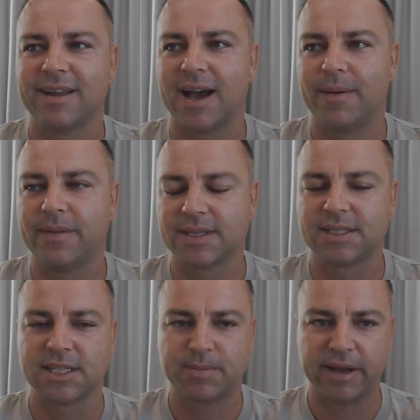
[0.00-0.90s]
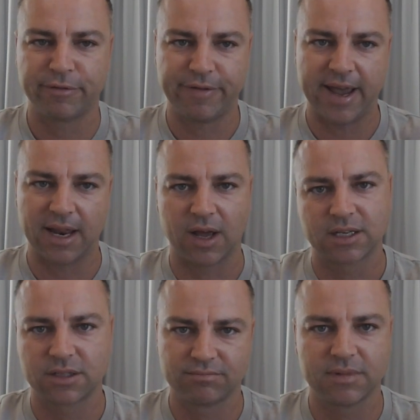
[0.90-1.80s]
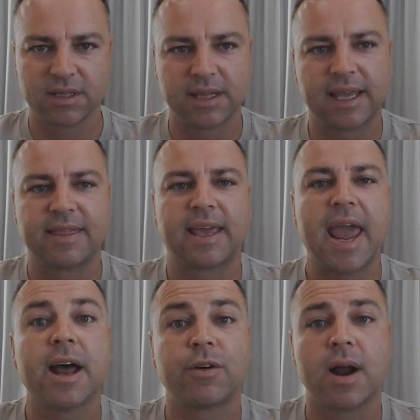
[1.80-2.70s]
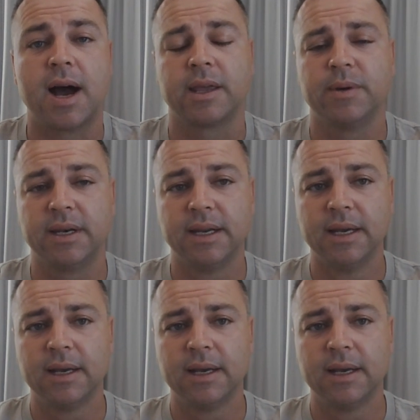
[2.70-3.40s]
and this is just being fair, like the counter argument,